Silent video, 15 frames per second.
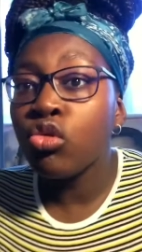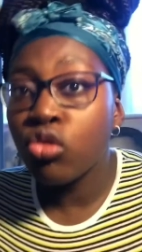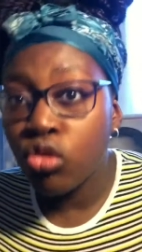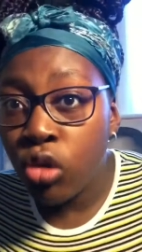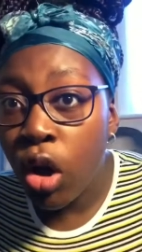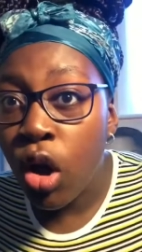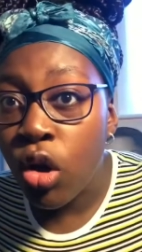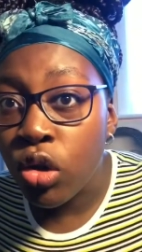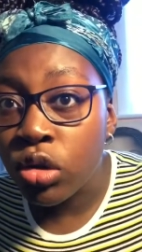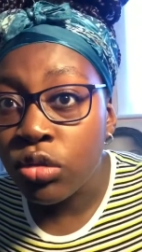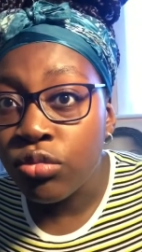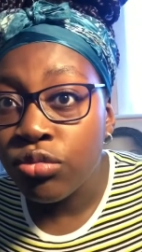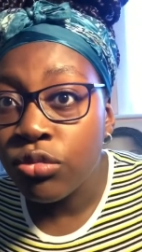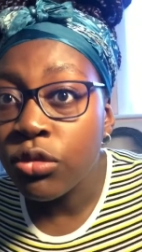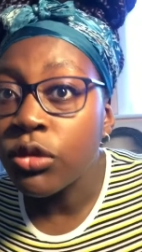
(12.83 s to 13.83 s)
So,
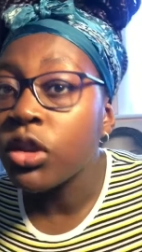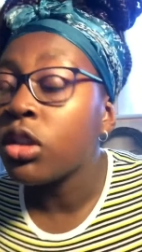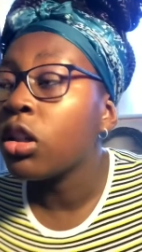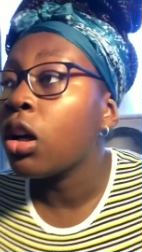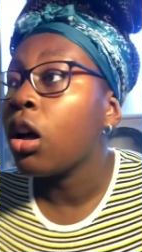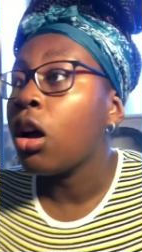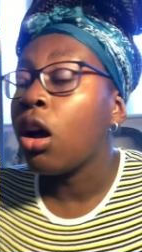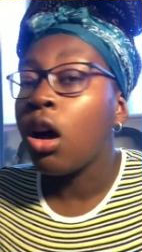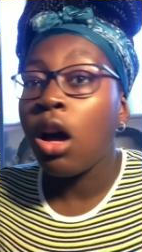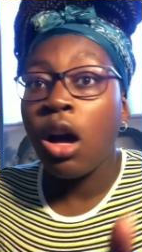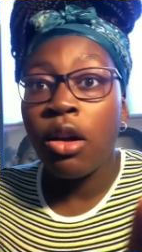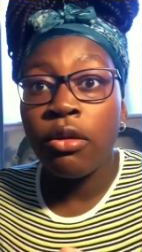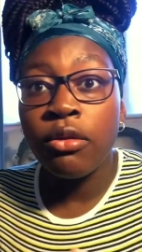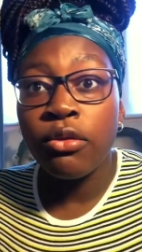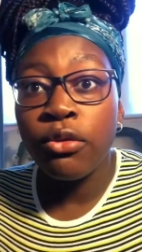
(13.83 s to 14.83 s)

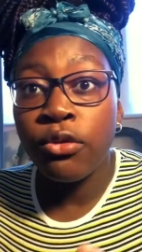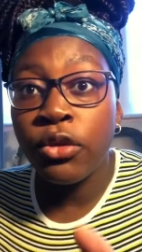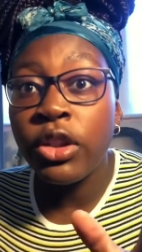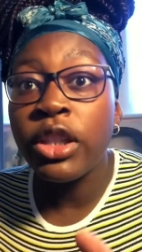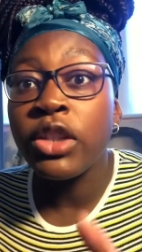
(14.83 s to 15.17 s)
for